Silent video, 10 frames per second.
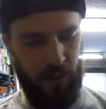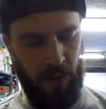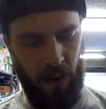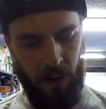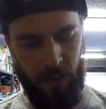So
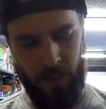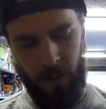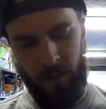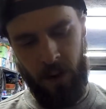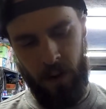I've
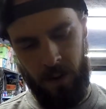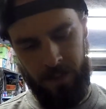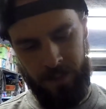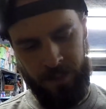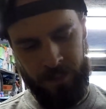got
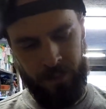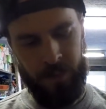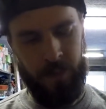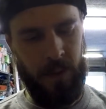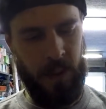
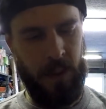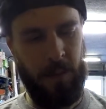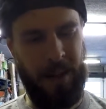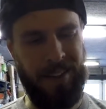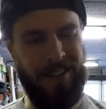
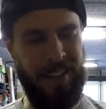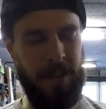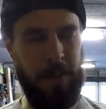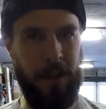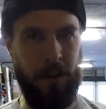about 1
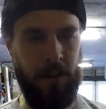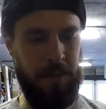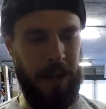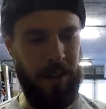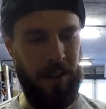centimetre of
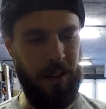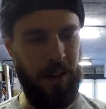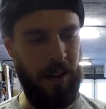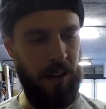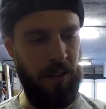metal I can
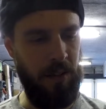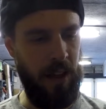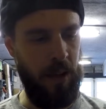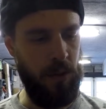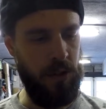cut off
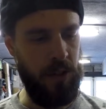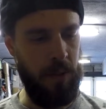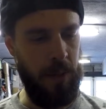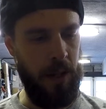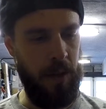there, which is gonna
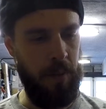be